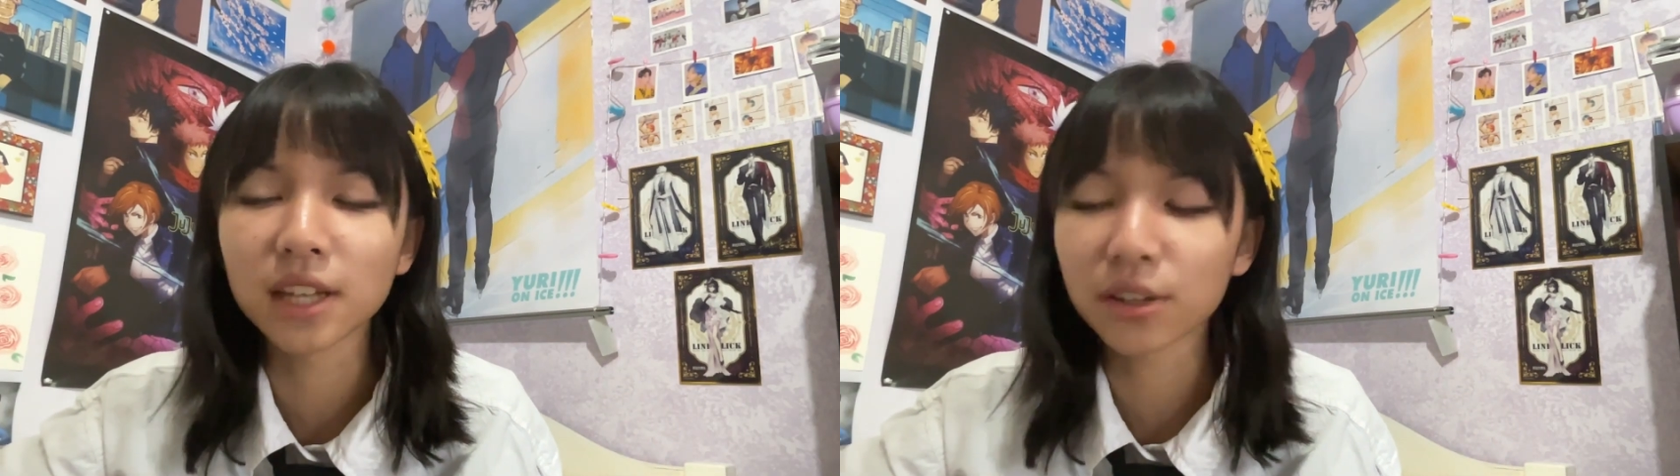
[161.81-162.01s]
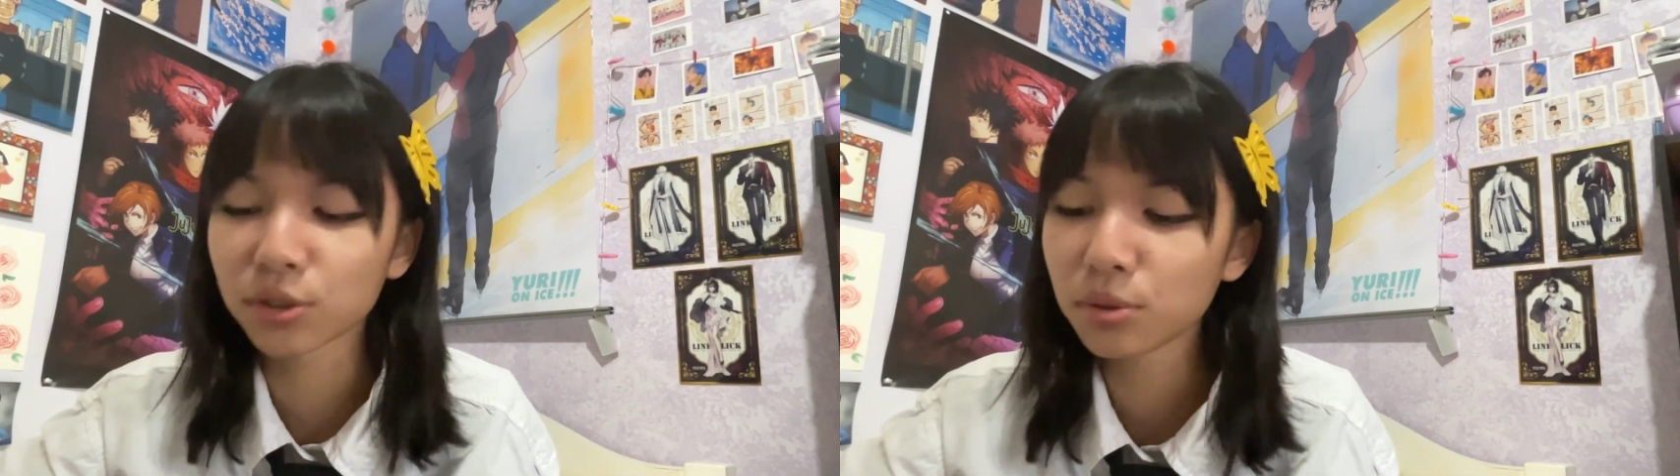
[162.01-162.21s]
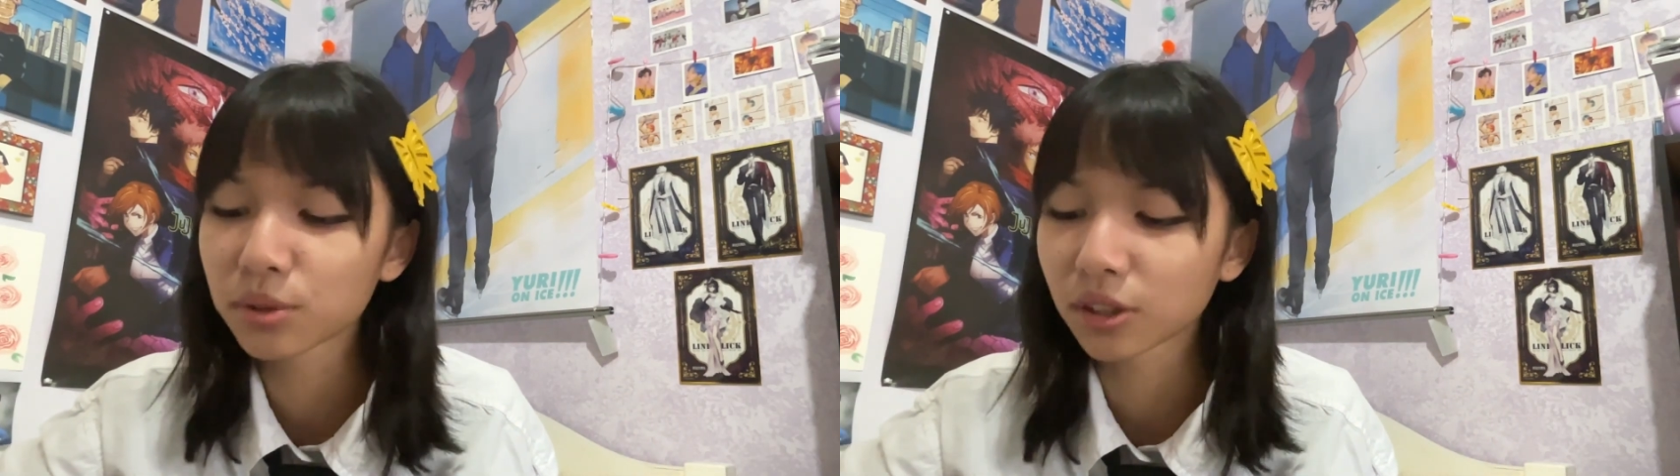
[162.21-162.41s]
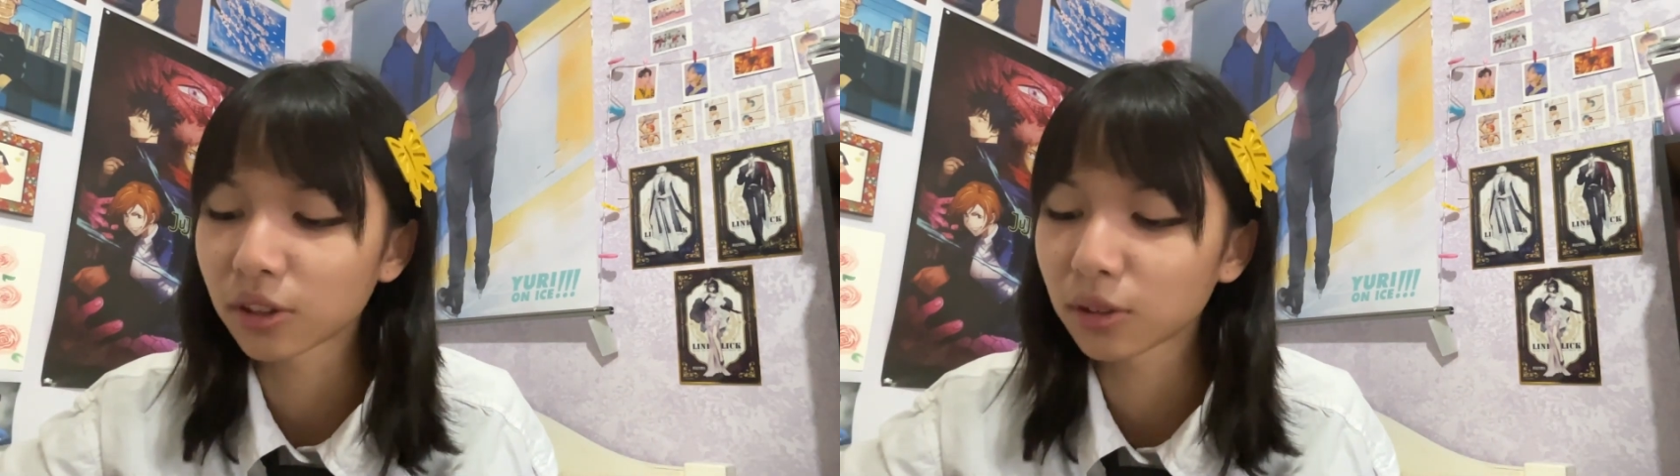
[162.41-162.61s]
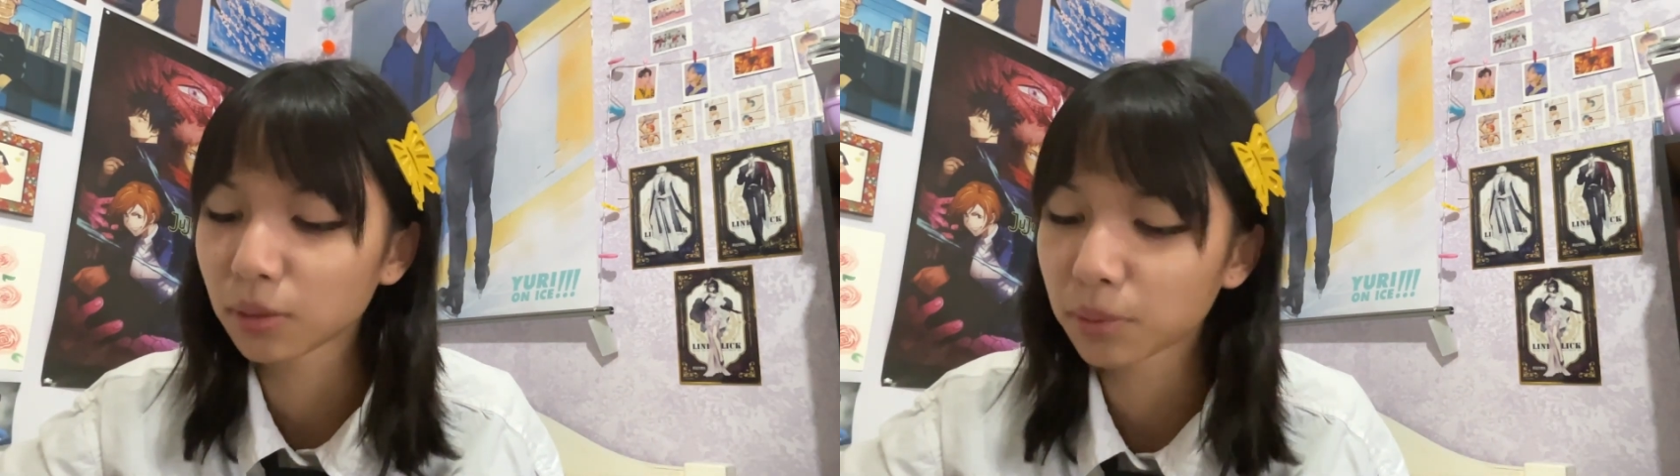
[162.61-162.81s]
tattoos
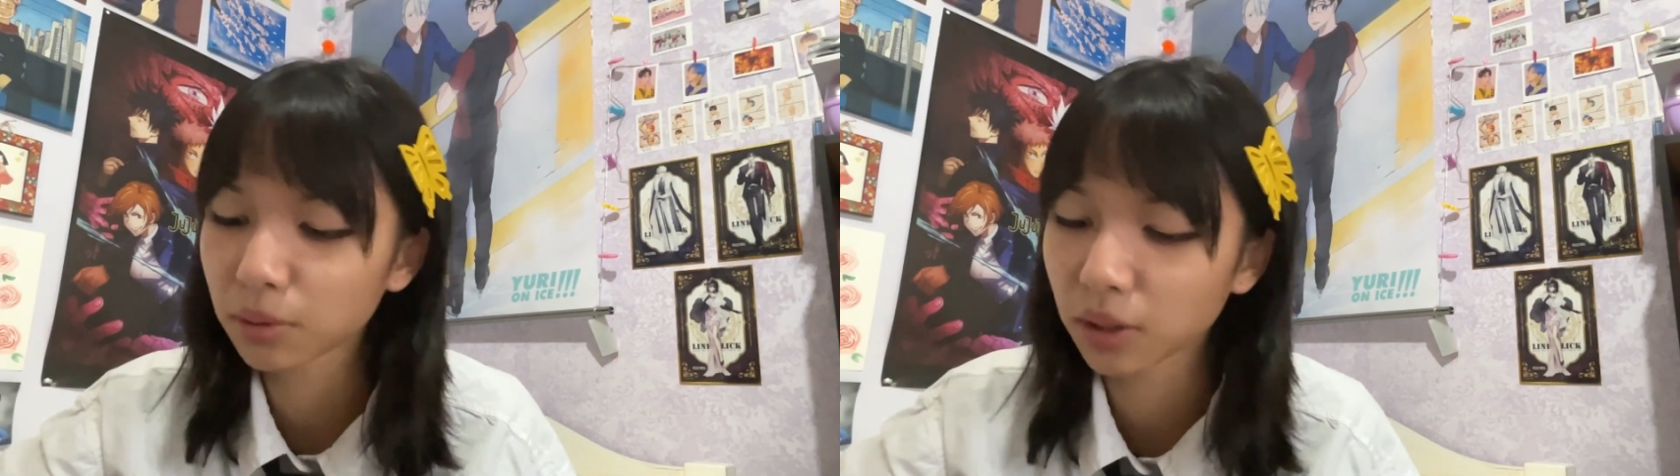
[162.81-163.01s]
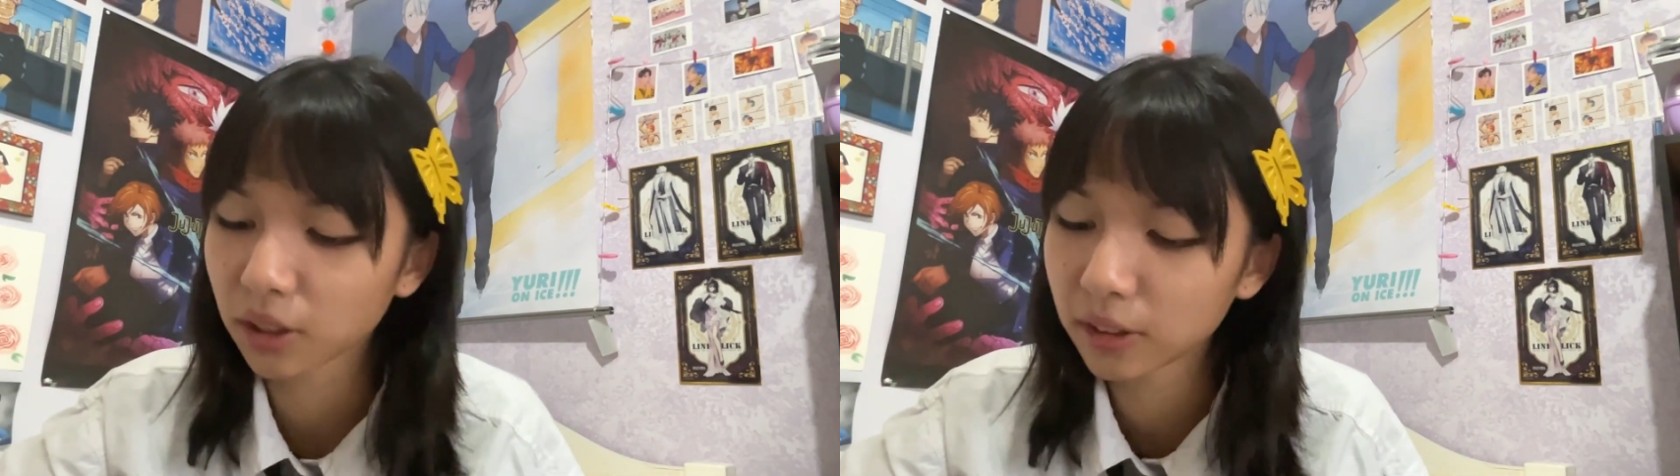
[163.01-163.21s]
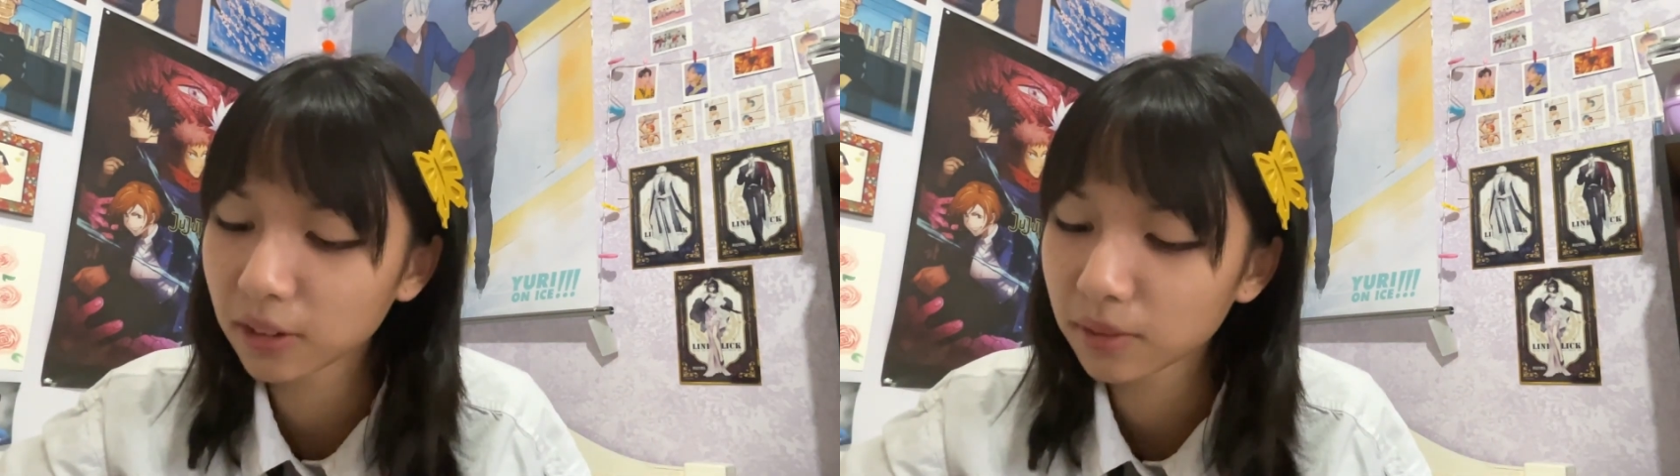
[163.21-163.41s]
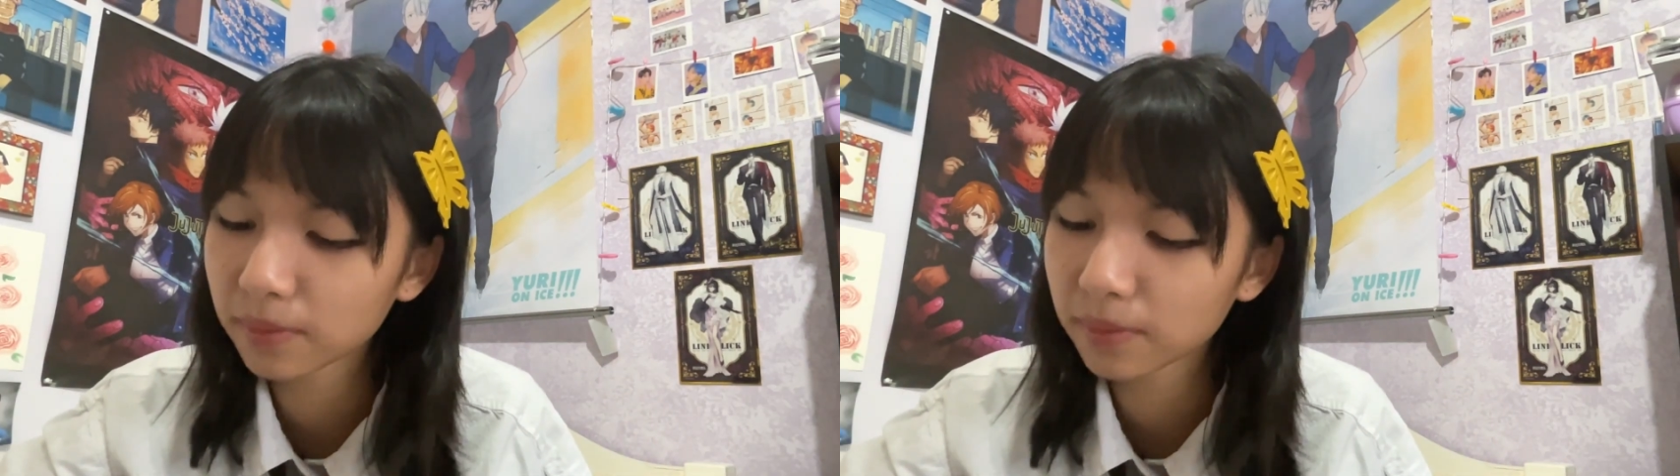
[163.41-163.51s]
are? It's okay.